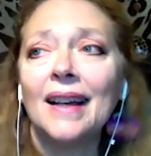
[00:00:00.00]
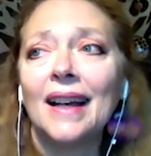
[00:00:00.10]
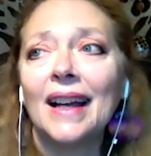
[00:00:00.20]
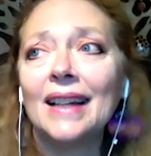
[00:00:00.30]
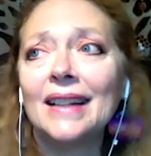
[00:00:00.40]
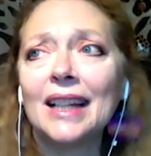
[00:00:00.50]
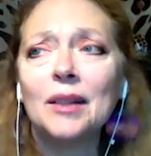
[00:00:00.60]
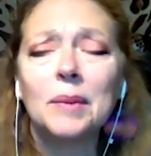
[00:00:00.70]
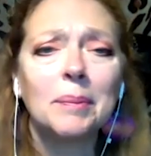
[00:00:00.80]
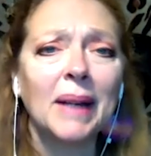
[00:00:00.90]
And he
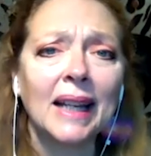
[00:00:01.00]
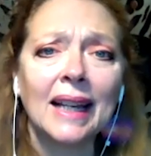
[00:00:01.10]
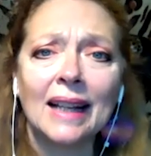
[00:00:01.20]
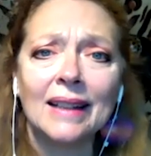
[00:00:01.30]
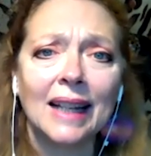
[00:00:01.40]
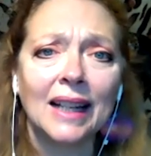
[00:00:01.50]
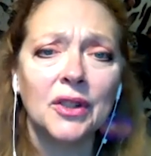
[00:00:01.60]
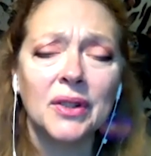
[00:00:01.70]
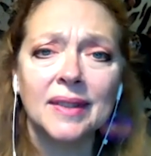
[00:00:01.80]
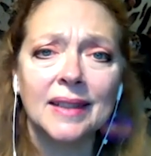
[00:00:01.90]
had been making
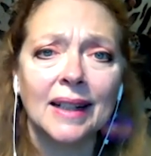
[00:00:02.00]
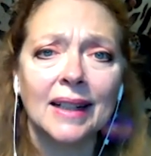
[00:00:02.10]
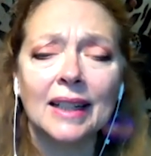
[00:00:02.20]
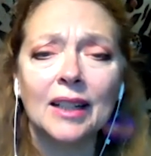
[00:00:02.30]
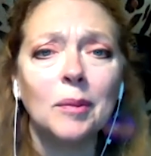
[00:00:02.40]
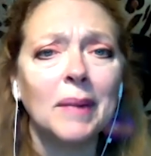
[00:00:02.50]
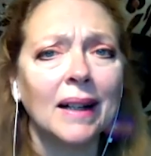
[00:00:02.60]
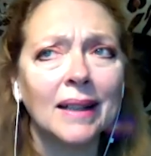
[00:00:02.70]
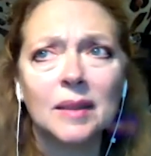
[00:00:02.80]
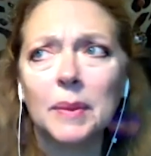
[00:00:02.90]
allegations that I had killed my
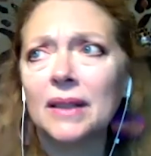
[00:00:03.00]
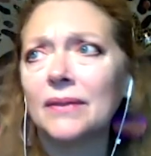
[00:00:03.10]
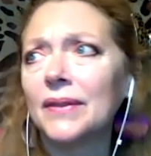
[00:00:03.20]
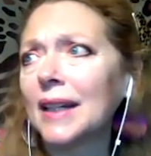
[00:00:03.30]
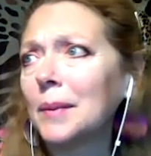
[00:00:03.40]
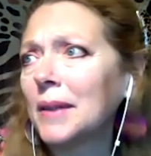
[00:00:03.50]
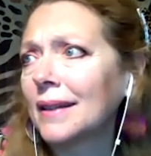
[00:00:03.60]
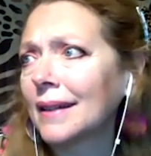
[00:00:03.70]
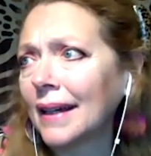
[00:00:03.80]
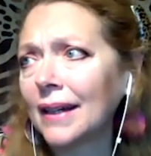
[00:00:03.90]
husband and fed him to
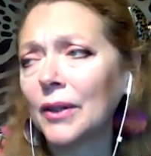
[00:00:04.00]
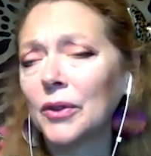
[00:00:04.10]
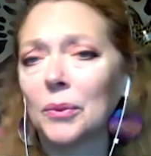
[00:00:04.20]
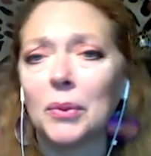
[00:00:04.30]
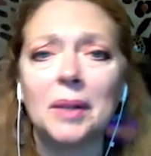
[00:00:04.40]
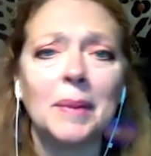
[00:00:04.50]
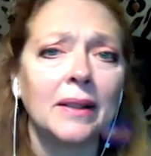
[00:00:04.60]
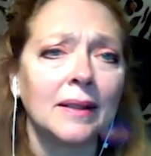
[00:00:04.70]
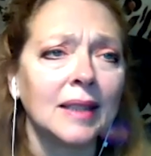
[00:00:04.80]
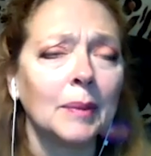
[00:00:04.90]
the tigers and put him
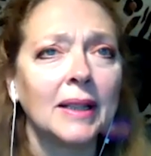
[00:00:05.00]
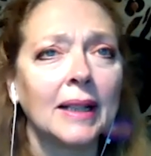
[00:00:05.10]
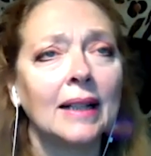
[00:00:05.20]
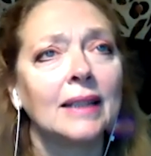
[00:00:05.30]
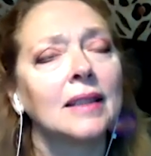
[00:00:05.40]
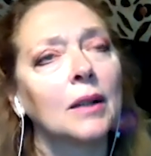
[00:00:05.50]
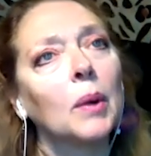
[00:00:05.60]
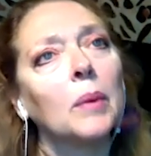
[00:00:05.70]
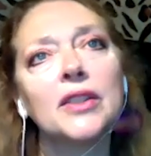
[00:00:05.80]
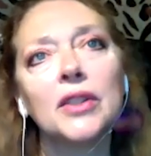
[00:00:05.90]
under the septic tank. And it's like,
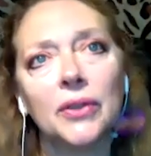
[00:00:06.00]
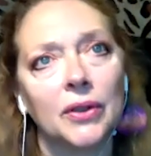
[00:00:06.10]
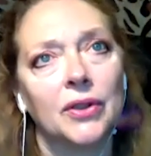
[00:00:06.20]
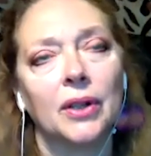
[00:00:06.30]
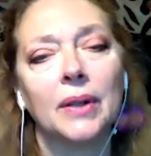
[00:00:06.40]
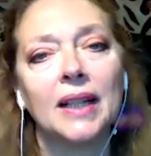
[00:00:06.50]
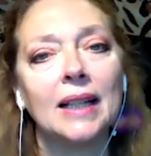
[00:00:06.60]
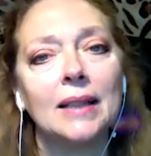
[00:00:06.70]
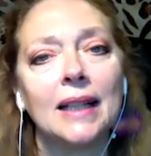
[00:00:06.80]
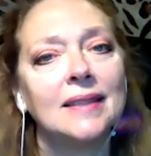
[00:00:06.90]
well, which is it, Joe?
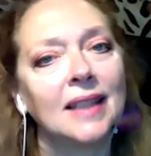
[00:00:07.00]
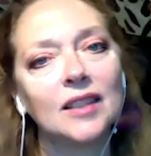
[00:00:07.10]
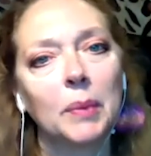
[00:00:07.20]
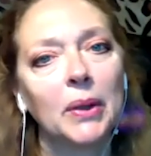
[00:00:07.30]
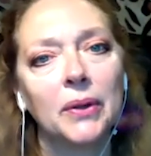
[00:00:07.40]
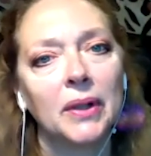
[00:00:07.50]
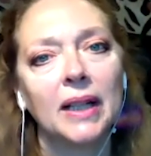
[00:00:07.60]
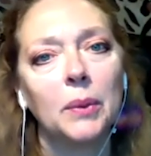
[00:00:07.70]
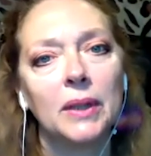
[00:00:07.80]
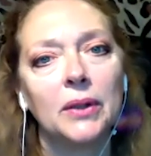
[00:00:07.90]
He says both are
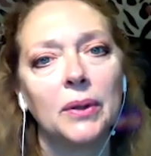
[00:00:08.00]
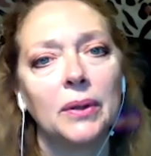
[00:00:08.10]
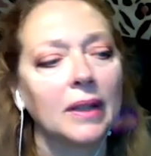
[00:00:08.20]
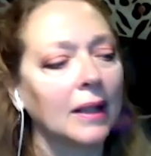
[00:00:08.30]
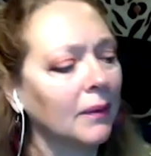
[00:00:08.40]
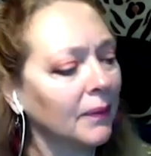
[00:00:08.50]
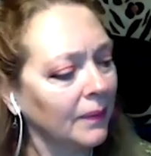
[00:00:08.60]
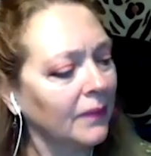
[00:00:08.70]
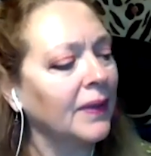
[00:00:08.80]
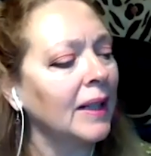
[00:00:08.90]
equally true, that I
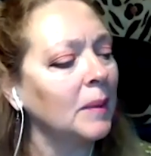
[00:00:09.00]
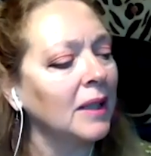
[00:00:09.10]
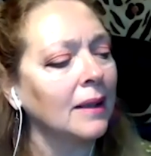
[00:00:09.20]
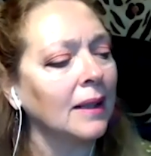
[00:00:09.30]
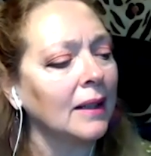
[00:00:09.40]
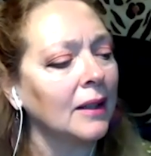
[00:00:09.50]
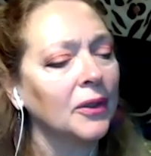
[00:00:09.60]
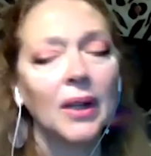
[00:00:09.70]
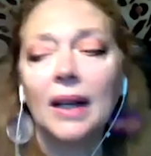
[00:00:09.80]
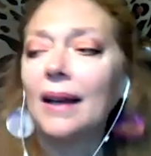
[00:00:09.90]
fed him to the
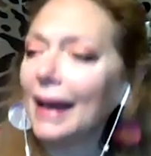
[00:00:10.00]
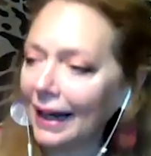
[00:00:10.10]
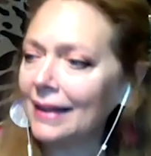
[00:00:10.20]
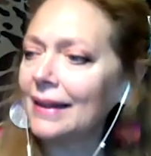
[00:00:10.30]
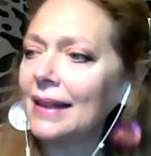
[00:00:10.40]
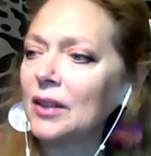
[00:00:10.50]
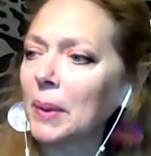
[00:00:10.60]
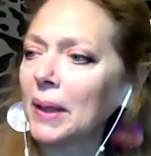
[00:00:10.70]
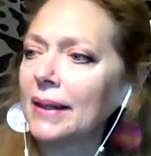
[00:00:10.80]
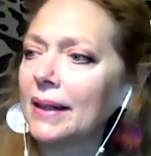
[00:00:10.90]
tigers and that he's
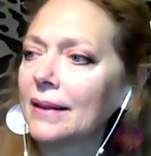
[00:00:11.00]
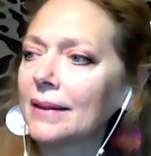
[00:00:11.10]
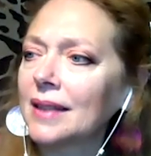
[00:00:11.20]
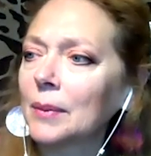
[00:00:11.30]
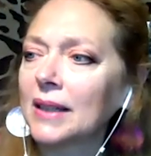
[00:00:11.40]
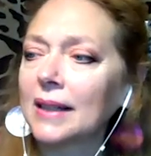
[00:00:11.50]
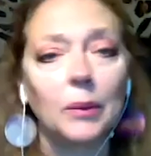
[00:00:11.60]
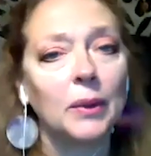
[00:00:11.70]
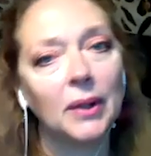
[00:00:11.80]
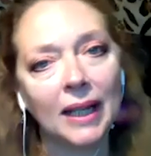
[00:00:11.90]
buried under the septic
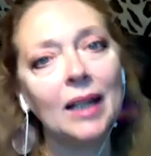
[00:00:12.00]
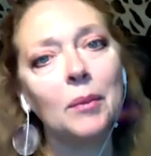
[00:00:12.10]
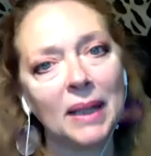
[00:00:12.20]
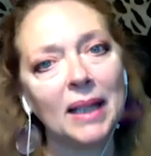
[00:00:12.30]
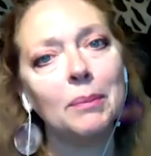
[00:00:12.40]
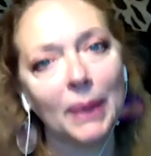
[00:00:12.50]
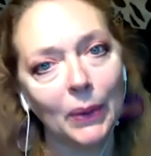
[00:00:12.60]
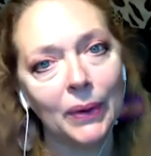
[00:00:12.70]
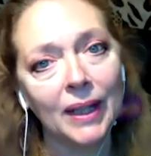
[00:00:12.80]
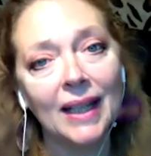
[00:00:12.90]
tank. Well, you can't be
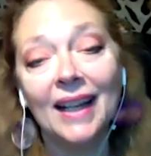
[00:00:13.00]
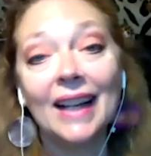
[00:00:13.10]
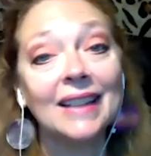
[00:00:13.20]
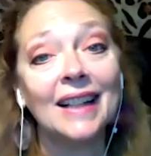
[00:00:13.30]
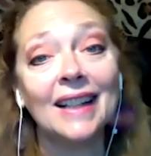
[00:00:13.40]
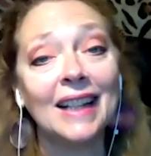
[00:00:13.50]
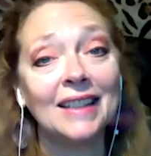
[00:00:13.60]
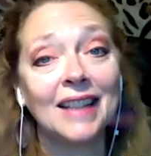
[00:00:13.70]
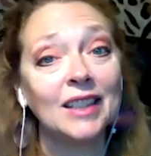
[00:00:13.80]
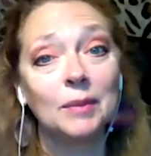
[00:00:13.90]
both. And yet he
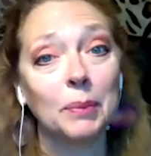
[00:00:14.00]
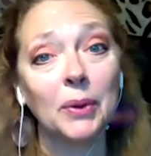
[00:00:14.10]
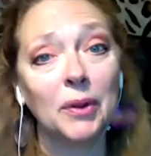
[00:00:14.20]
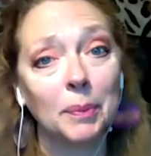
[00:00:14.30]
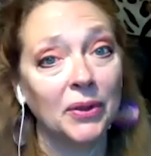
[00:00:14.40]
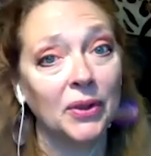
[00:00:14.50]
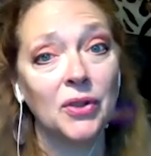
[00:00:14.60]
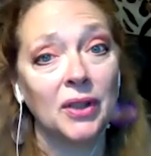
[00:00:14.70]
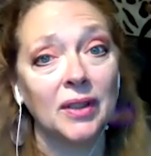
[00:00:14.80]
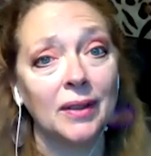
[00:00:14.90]
takes both
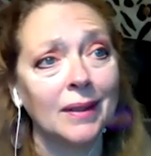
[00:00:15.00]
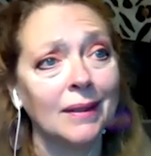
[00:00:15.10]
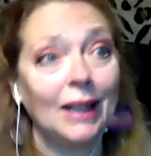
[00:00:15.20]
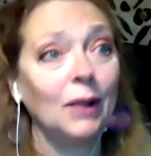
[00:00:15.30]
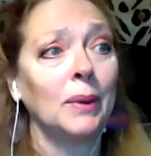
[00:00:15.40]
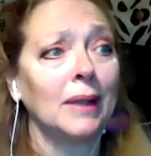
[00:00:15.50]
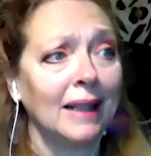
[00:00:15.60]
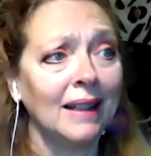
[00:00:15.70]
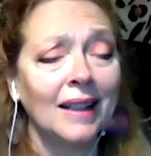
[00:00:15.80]
positions equally